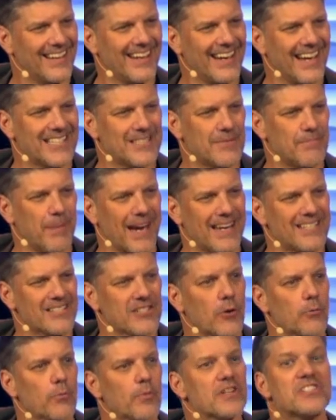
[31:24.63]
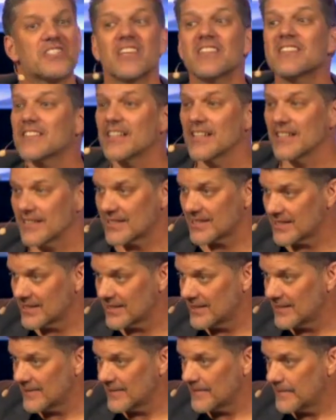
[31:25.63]
It's based on
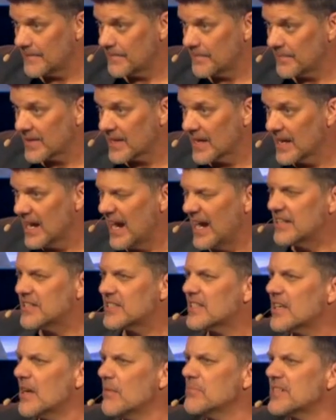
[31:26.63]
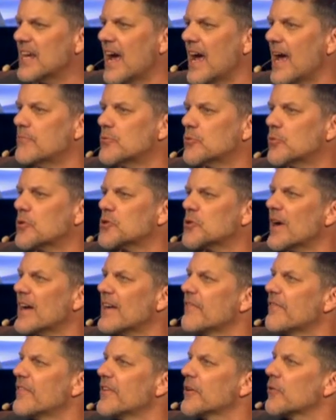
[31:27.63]
resistance. And sometimes we're trying
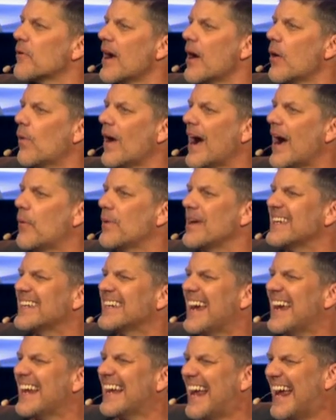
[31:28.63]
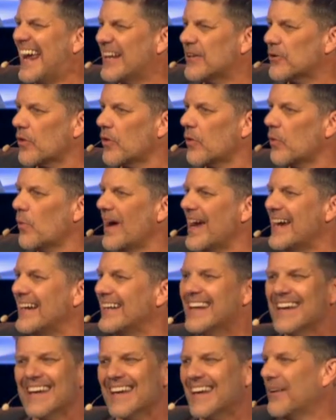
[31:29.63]
to figure out why we can't handle the weight.
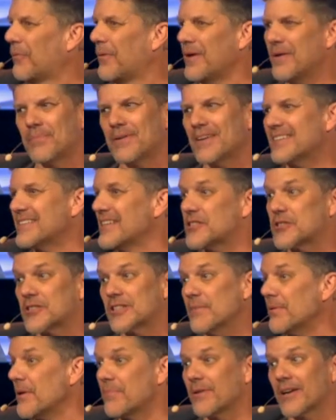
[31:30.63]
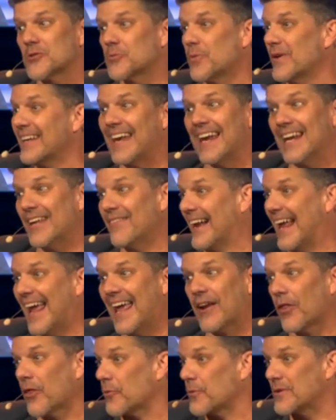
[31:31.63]
It's simply because we can't even
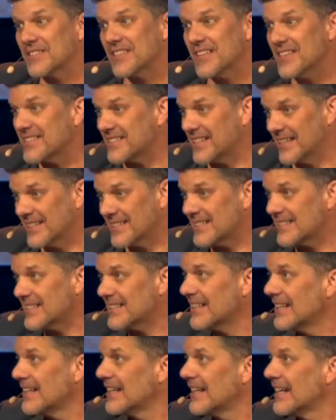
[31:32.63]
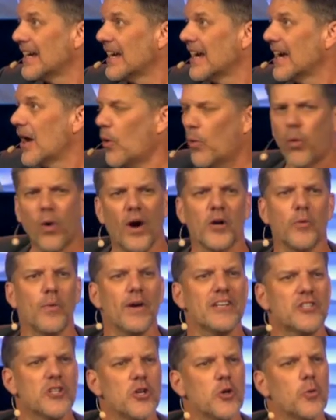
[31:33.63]
handle the resistance. What do
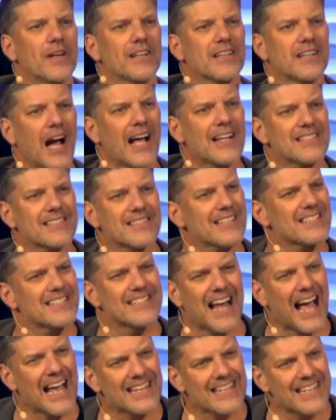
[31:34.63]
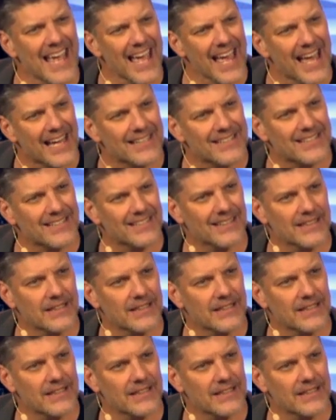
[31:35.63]
we do when God says not yet?